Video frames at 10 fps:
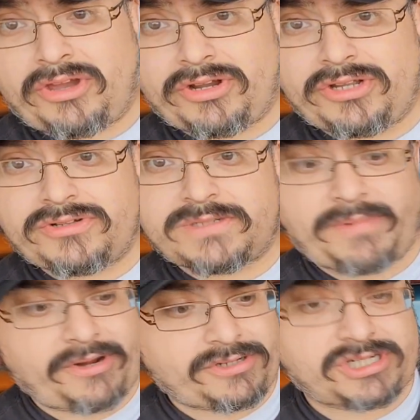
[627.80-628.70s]
could use
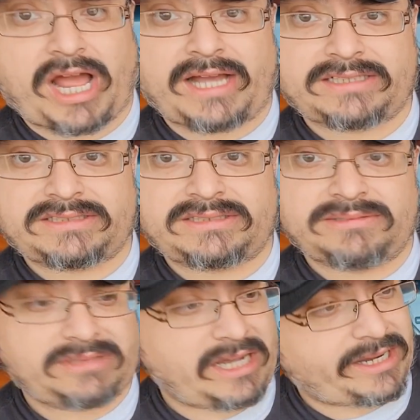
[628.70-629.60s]
better shocks.
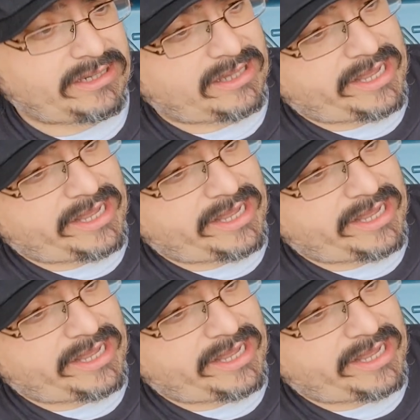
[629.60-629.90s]
Not gonna